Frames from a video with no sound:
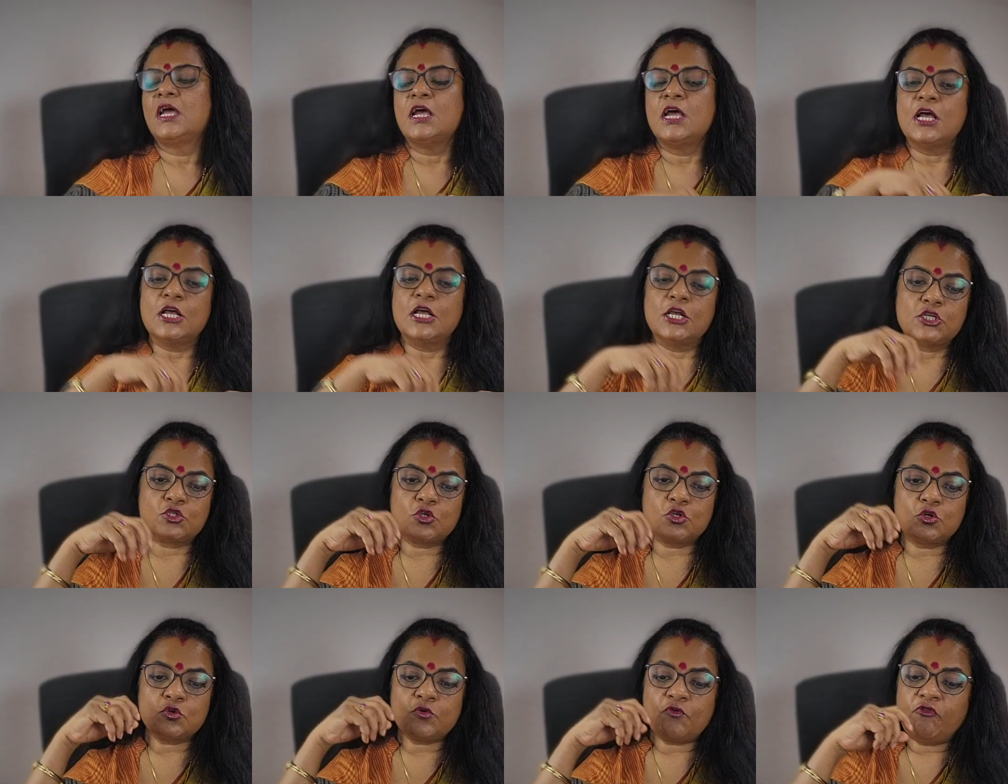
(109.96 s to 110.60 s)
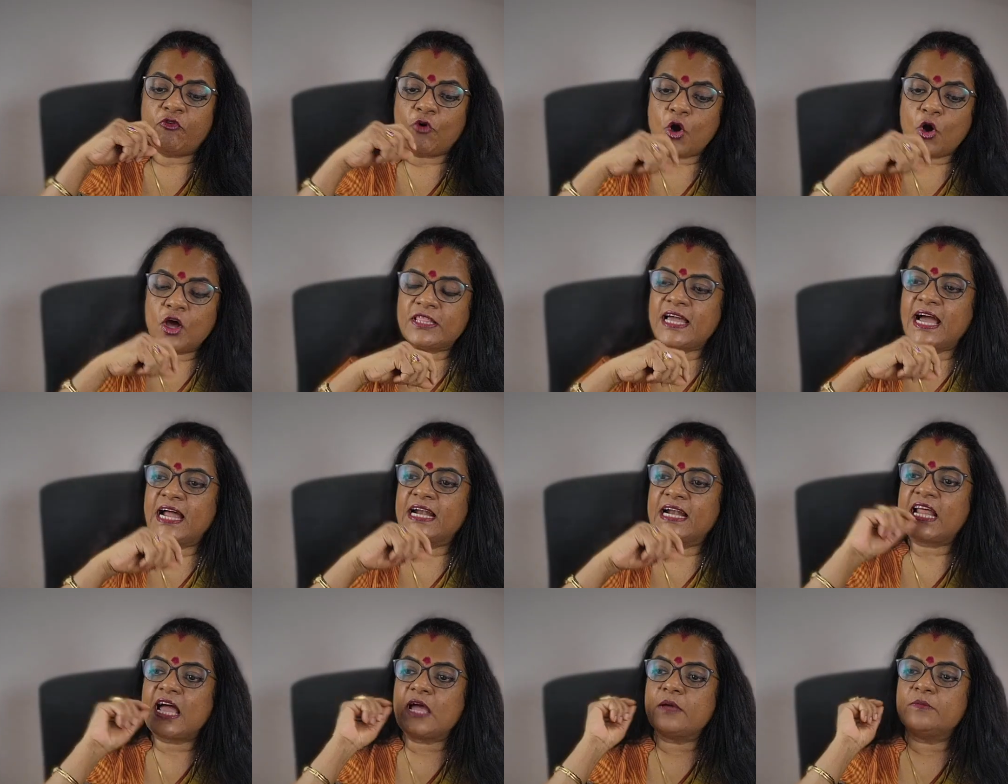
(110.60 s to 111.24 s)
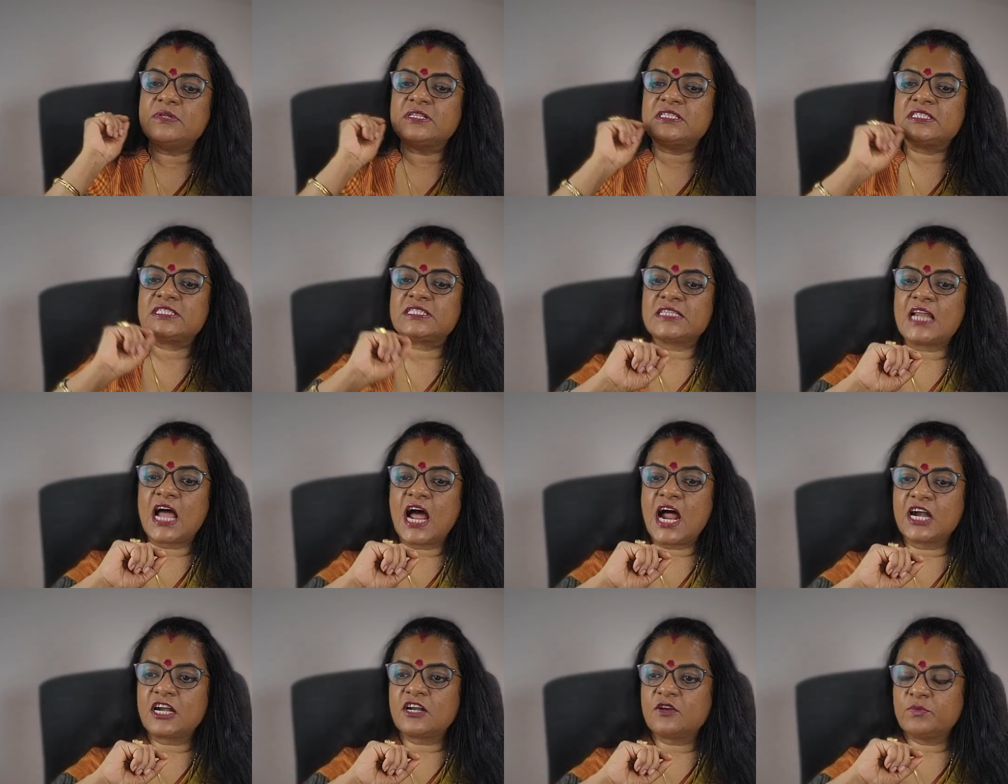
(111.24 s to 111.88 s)
So, for that, I will
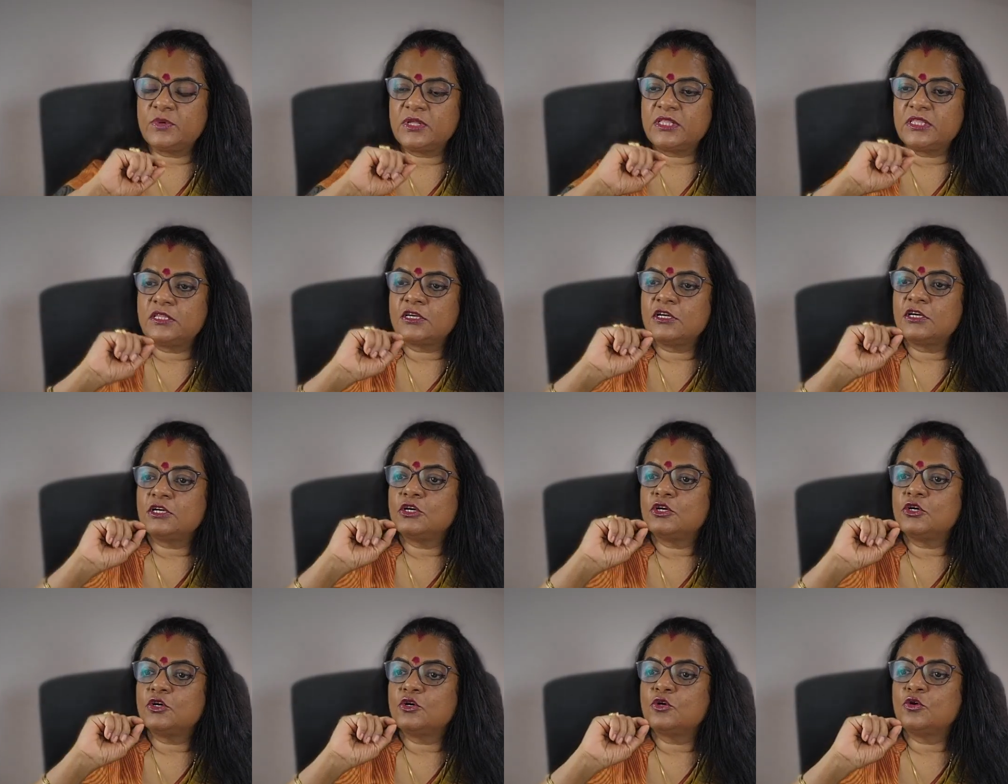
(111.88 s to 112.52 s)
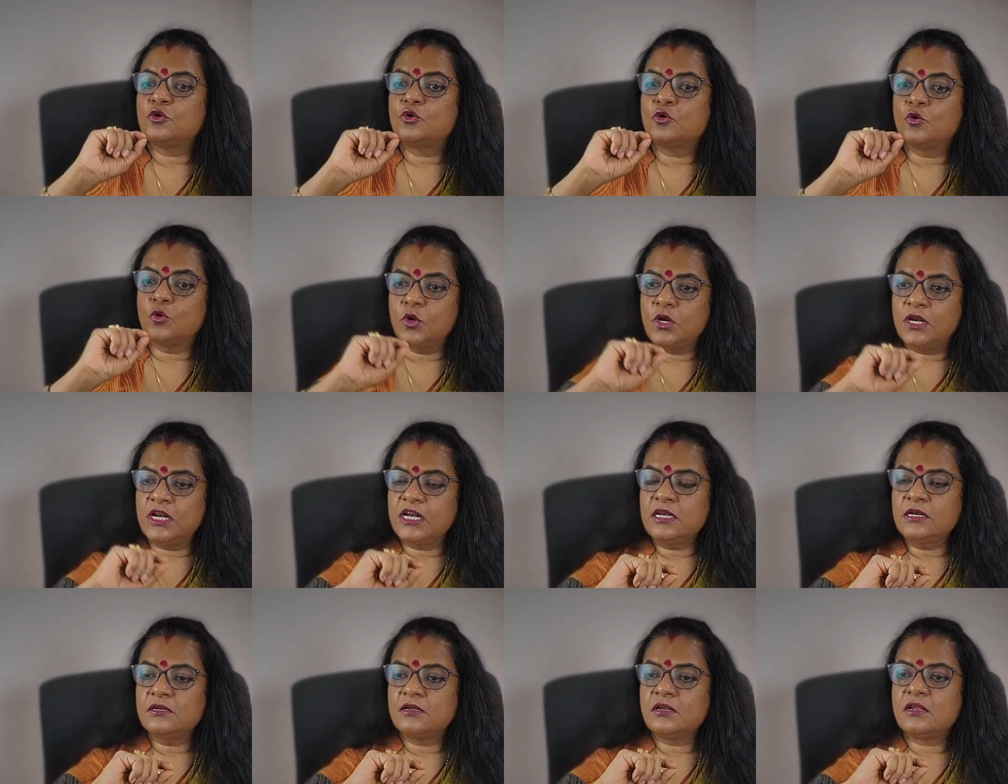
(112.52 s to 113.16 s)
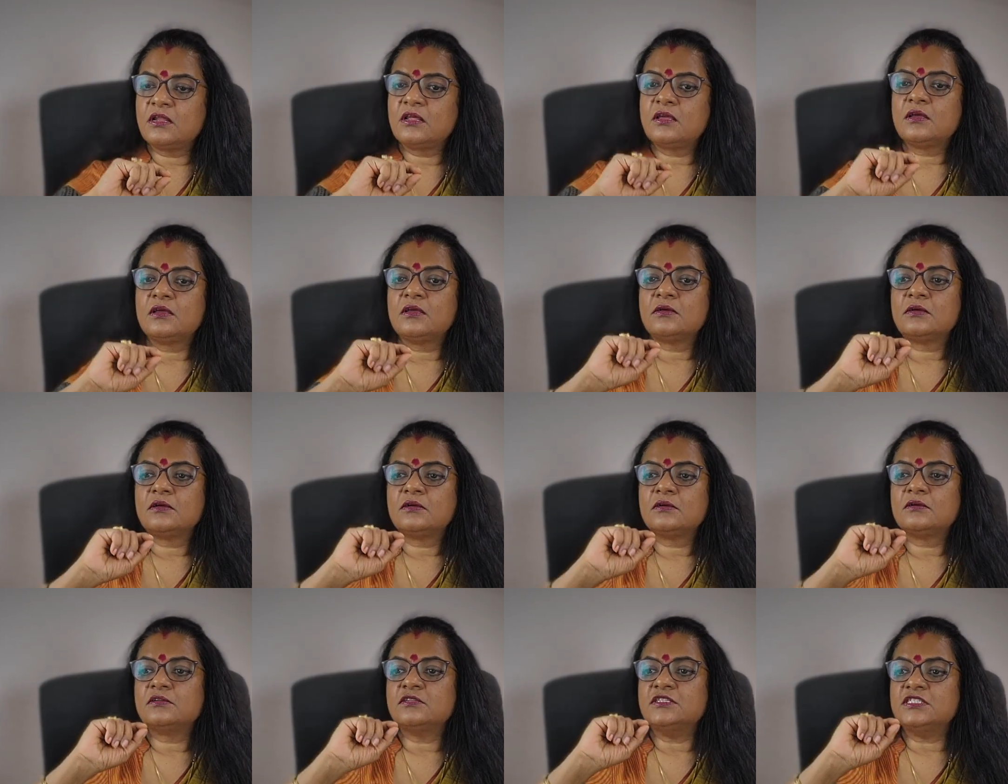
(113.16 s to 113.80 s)
start with Kul,
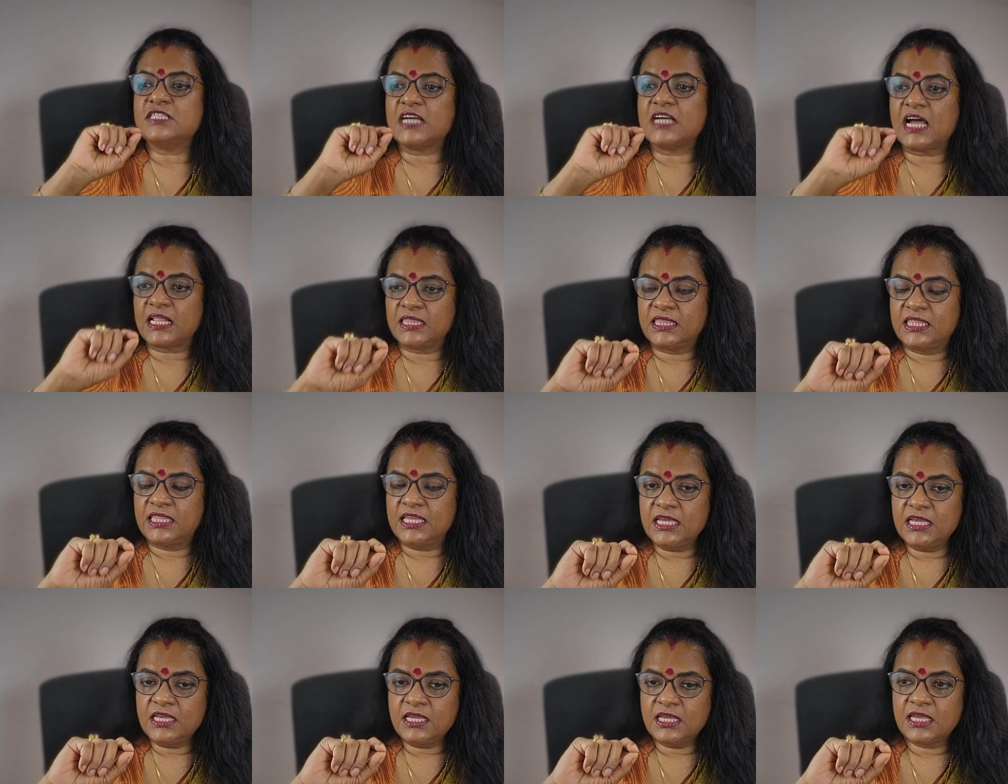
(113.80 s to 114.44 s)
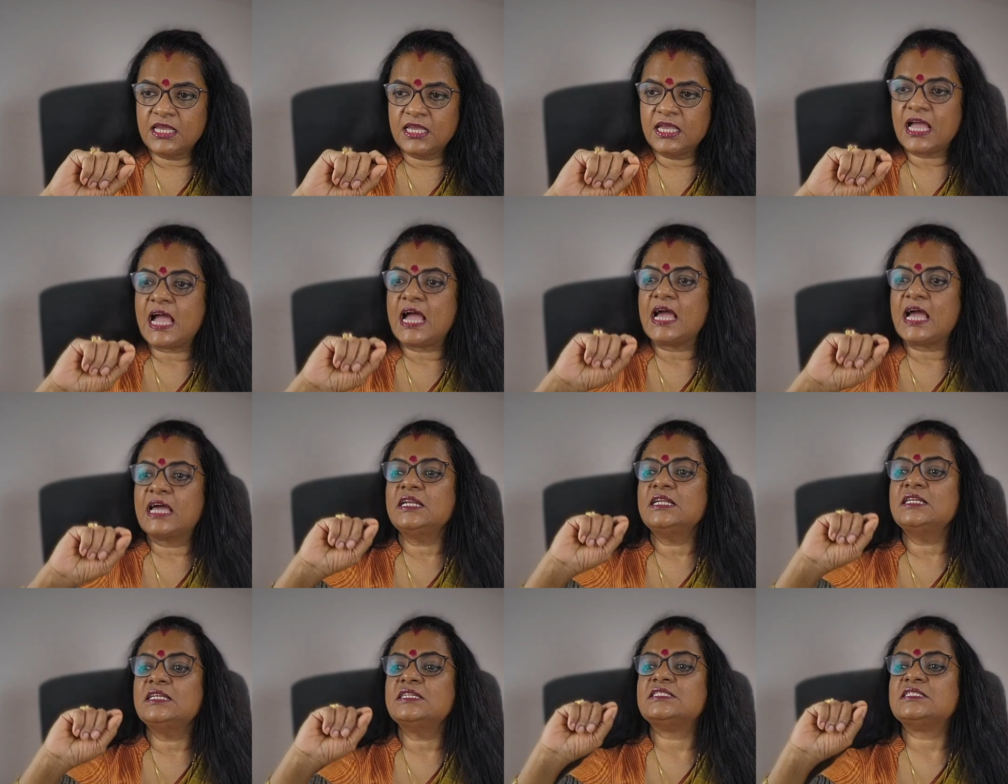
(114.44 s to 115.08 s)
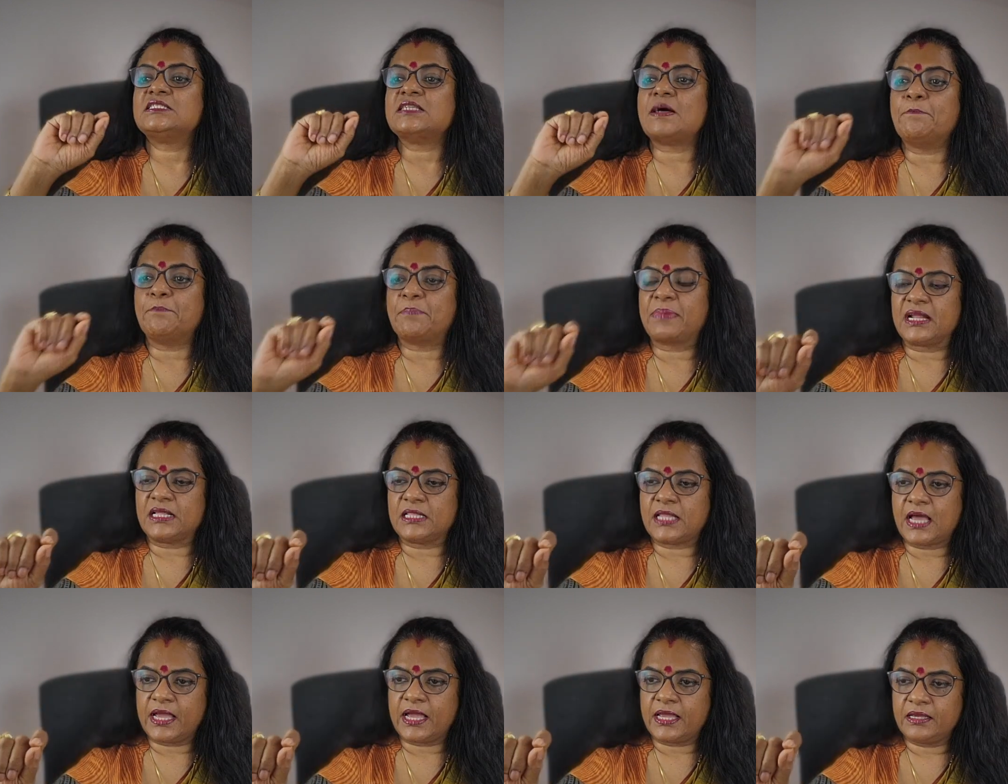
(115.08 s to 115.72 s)
Jati, and
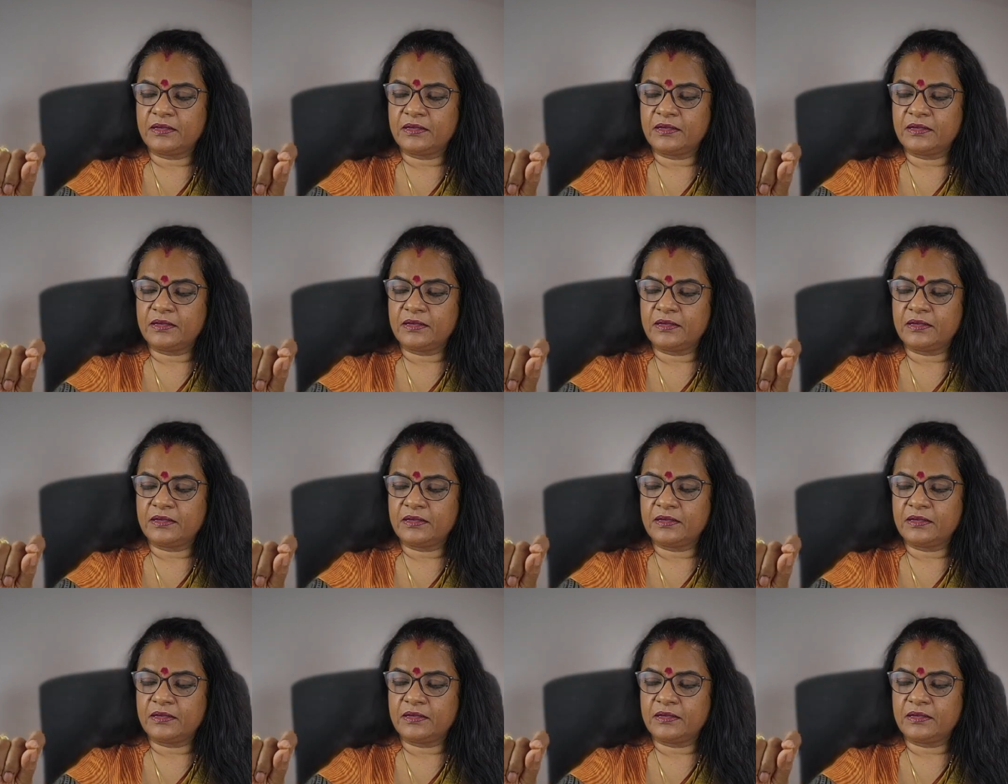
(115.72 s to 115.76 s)
Sampradaya.